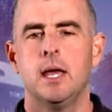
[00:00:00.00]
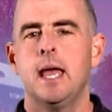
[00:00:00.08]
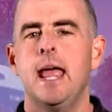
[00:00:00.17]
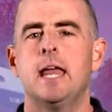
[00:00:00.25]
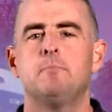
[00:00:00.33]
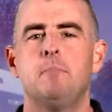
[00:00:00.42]

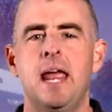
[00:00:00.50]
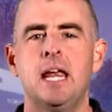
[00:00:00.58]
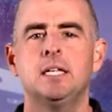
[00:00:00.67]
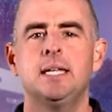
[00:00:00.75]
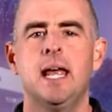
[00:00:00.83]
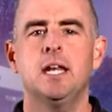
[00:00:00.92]
And
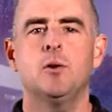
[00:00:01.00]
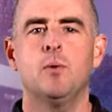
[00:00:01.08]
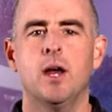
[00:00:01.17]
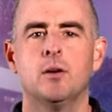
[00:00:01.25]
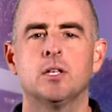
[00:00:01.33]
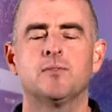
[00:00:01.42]
maintain
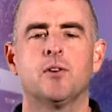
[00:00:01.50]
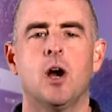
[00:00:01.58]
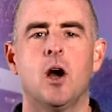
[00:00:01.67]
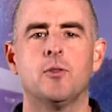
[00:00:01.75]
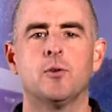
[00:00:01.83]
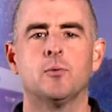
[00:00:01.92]
awareness for
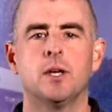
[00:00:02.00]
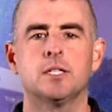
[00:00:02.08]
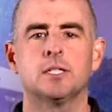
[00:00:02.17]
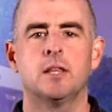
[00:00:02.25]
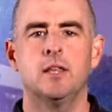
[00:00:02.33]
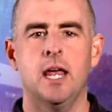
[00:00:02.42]
other
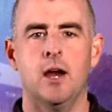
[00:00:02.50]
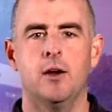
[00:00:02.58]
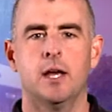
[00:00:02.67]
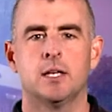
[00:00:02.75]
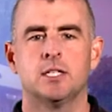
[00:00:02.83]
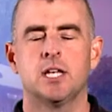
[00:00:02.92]
risks in the
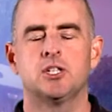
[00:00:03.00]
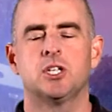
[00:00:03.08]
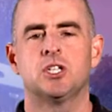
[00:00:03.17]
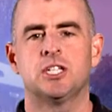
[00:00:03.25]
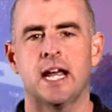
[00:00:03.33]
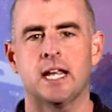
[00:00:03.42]
area, such as
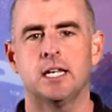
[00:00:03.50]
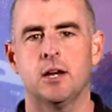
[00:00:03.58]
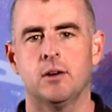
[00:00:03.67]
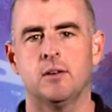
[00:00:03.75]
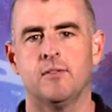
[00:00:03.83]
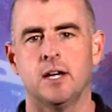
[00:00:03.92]

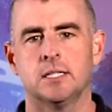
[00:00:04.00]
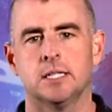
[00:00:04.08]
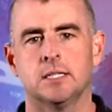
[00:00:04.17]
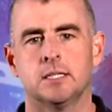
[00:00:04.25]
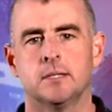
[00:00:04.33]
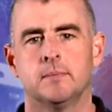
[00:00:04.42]
secondary
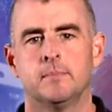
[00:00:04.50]
devices.